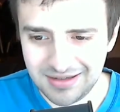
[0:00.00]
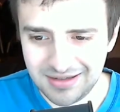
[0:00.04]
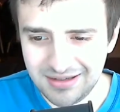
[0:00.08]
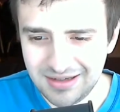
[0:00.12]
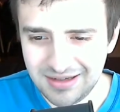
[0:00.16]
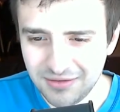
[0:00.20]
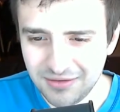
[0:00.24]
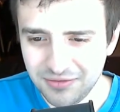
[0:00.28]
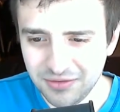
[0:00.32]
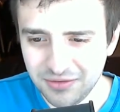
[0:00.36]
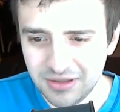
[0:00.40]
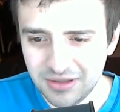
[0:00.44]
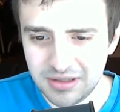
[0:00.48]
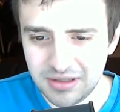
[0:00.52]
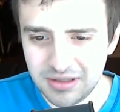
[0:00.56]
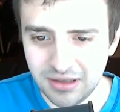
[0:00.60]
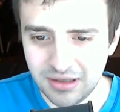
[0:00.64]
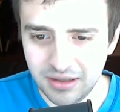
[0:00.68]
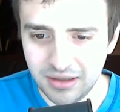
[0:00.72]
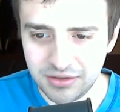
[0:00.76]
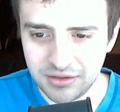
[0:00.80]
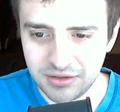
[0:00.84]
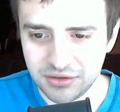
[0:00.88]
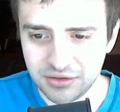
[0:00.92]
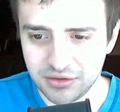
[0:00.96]
definitely
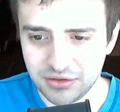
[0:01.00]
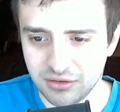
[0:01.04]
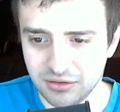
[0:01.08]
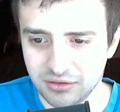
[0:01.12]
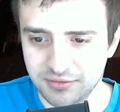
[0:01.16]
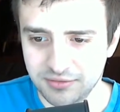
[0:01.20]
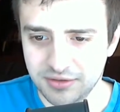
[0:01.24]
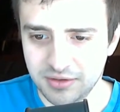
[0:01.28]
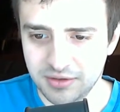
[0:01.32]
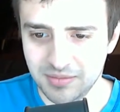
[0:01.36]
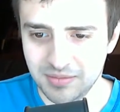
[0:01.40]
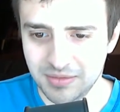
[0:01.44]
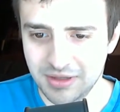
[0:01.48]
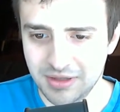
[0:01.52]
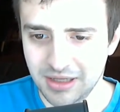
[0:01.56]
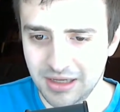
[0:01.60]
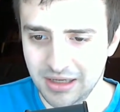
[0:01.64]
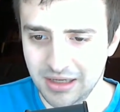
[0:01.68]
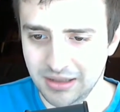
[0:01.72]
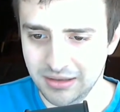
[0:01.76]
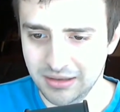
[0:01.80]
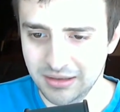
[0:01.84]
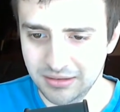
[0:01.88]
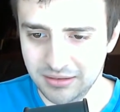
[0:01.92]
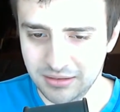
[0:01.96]
does serve some
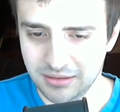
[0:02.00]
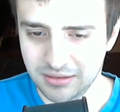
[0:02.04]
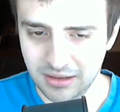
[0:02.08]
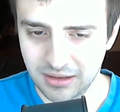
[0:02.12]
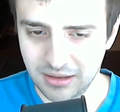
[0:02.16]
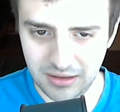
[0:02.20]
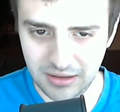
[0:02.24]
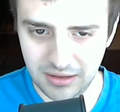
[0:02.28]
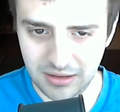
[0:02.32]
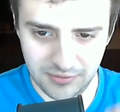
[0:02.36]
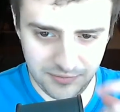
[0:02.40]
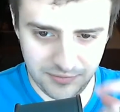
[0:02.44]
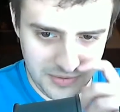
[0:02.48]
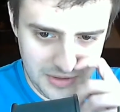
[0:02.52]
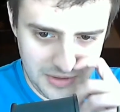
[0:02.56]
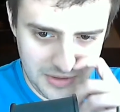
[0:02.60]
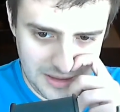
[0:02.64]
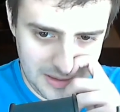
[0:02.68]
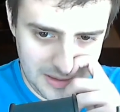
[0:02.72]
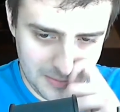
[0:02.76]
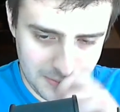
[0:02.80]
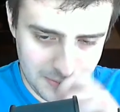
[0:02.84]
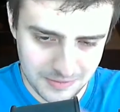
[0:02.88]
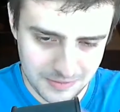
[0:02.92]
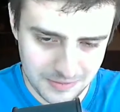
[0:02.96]
things of
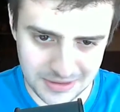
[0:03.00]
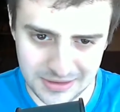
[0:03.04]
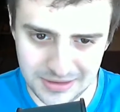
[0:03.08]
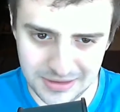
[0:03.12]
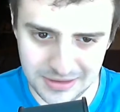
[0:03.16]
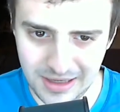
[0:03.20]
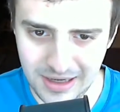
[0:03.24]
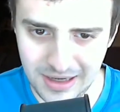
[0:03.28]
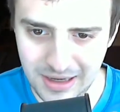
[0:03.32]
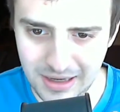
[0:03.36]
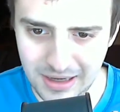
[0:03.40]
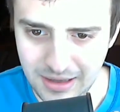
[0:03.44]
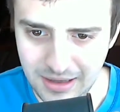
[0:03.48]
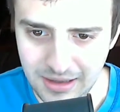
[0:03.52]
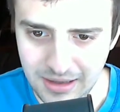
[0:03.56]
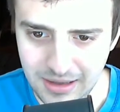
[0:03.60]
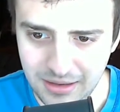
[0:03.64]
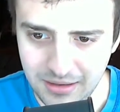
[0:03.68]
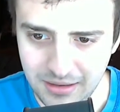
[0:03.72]
being able to say.